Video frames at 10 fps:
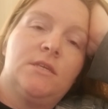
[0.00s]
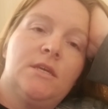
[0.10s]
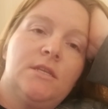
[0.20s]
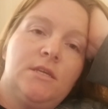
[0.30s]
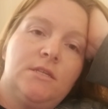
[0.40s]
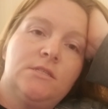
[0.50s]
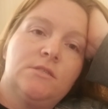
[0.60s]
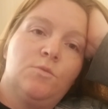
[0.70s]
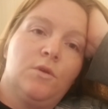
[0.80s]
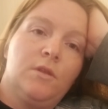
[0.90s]

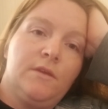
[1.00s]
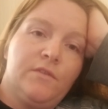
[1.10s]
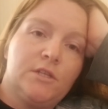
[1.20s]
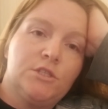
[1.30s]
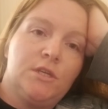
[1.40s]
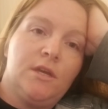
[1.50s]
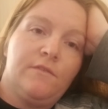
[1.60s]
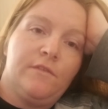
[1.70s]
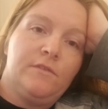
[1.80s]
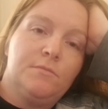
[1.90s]
kidneys were only functioning at
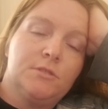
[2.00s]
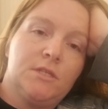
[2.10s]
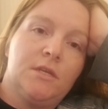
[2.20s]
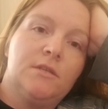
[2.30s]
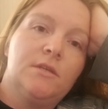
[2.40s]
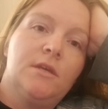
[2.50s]
50%.